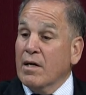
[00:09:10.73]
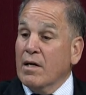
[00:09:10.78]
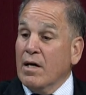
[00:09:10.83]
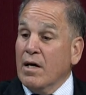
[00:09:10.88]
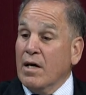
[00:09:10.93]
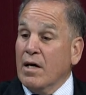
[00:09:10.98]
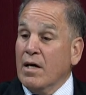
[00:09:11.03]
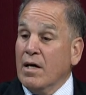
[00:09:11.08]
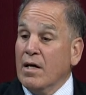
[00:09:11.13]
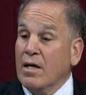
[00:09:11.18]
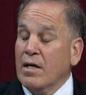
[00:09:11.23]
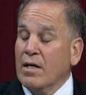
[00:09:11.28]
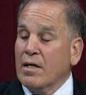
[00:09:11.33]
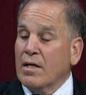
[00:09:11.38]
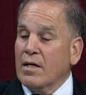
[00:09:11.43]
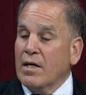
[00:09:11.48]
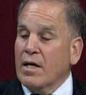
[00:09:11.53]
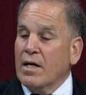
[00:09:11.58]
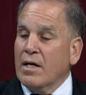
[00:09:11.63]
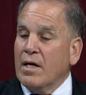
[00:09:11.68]

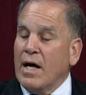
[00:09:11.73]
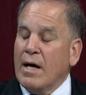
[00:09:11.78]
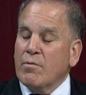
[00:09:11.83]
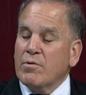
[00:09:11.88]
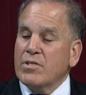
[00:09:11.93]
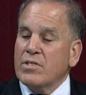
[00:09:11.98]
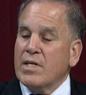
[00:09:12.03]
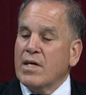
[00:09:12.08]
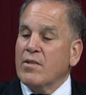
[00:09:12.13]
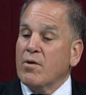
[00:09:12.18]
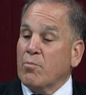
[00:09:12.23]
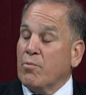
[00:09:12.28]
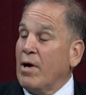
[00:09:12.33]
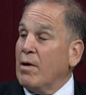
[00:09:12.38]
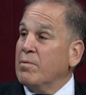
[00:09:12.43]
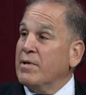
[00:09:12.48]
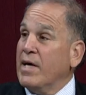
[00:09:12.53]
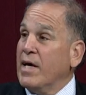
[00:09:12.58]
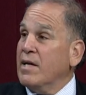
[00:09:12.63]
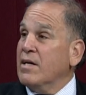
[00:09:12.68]
I would say they're
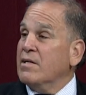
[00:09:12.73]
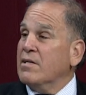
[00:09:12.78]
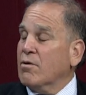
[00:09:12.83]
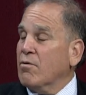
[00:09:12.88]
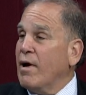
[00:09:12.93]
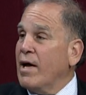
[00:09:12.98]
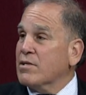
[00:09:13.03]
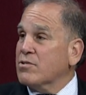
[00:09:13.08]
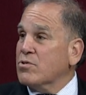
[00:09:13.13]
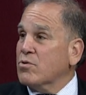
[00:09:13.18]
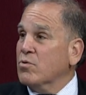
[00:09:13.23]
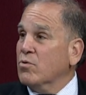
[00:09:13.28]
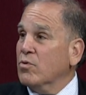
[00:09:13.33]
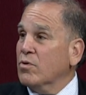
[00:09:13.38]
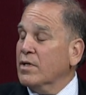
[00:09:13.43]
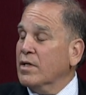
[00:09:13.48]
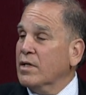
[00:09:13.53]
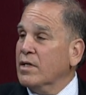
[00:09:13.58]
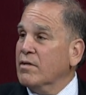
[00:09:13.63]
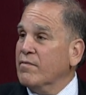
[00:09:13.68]
probably headed to grad school
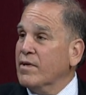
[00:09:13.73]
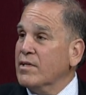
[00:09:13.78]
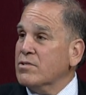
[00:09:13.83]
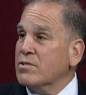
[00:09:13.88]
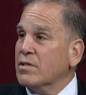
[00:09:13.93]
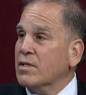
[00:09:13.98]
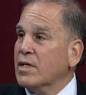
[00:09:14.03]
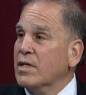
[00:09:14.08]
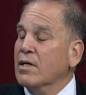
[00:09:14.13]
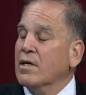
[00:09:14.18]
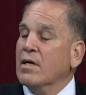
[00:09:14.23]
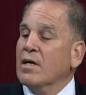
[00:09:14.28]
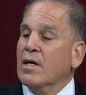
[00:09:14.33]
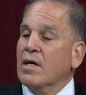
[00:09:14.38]
eventually,